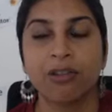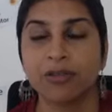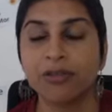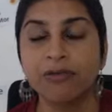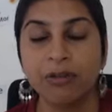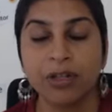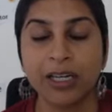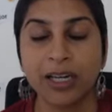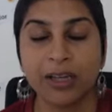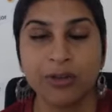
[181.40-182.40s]
in
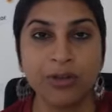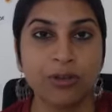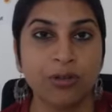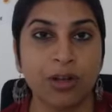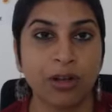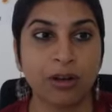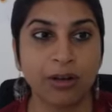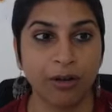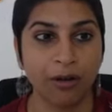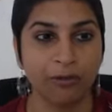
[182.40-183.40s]
2014, I used to do a
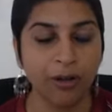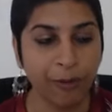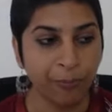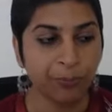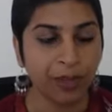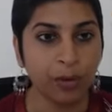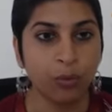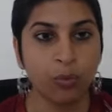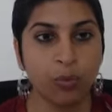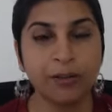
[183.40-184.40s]
lot of
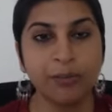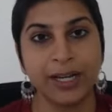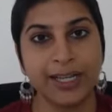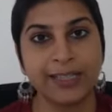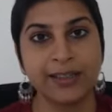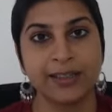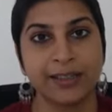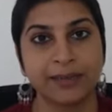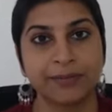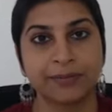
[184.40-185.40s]

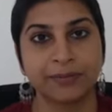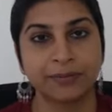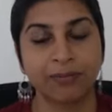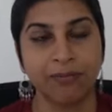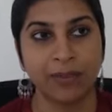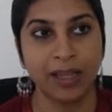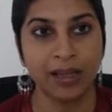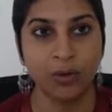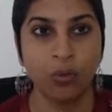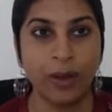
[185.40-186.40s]
WordPress
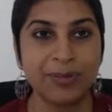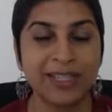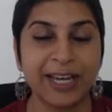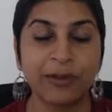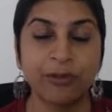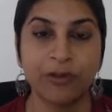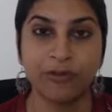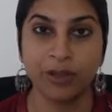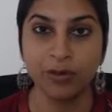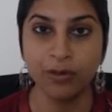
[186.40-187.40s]
website
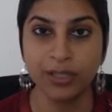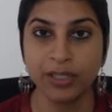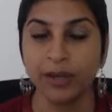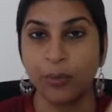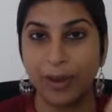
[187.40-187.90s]
reviews,